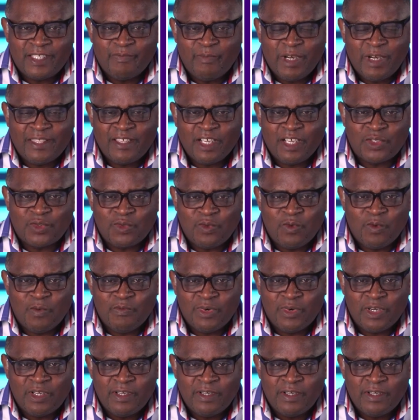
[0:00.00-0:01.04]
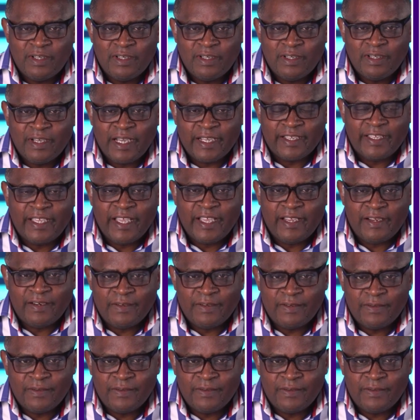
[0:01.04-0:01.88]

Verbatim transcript: mother's womb again?